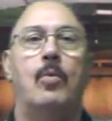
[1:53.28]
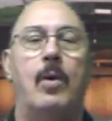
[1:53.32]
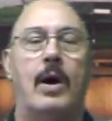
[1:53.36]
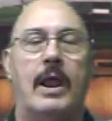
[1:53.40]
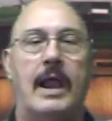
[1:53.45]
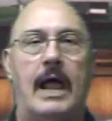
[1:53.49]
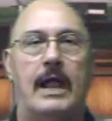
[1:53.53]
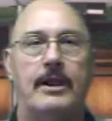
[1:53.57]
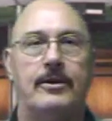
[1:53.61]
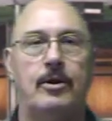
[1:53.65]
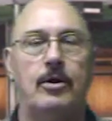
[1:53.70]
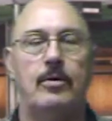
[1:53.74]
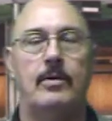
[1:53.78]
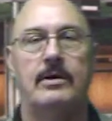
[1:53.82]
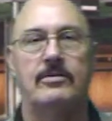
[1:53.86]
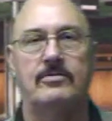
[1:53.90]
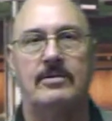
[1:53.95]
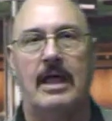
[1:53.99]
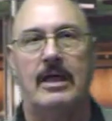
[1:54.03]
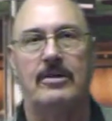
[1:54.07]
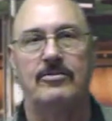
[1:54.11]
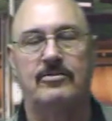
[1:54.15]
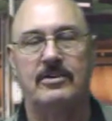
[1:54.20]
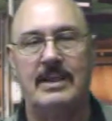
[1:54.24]
What I'll do
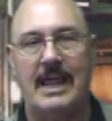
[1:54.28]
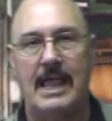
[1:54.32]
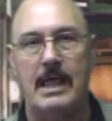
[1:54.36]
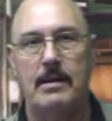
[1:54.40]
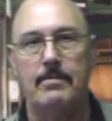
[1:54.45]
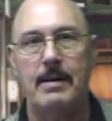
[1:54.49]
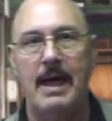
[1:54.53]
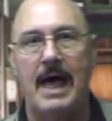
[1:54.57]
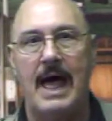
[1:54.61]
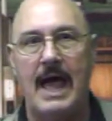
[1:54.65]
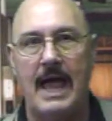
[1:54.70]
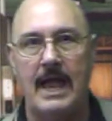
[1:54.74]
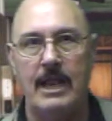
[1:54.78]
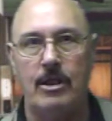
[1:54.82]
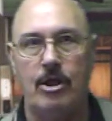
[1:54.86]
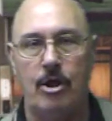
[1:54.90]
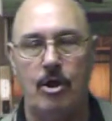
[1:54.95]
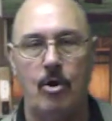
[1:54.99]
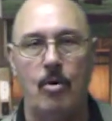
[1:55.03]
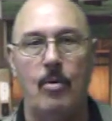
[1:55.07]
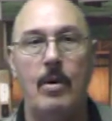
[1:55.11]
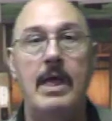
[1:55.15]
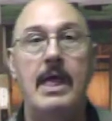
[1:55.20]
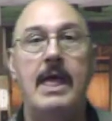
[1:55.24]
is I'll stand behind
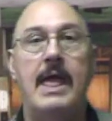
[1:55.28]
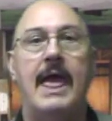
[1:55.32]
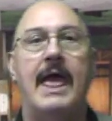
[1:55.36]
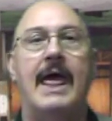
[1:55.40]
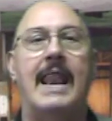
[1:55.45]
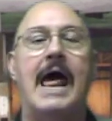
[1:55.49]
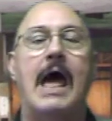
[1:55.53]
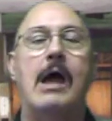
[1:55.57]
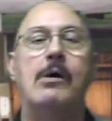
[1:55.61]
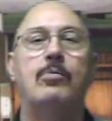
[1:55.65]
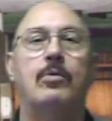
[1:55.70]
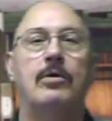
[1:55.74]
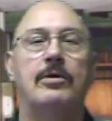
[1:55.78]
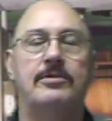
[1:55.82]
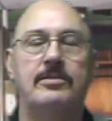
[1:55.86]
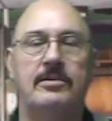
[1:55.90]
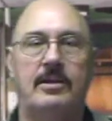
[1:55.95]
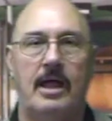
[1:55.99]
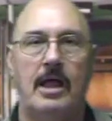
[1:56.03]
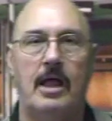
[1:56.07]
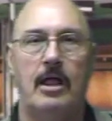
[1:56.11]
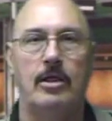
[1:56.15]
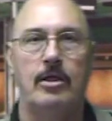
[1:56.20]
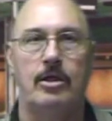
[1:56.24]
you and I will
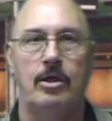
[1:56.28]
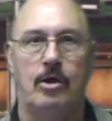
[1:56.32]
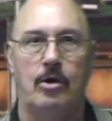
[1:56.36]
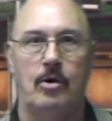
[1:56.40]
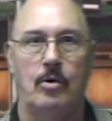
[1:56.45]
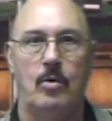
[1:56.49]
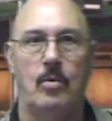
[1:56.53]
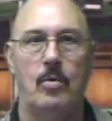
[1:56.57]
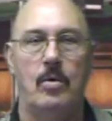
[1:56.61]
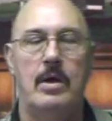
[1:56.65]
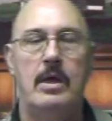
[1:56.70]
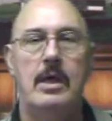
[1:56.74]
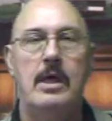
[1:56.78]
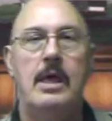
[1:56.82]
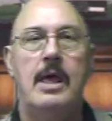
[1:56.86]
tell you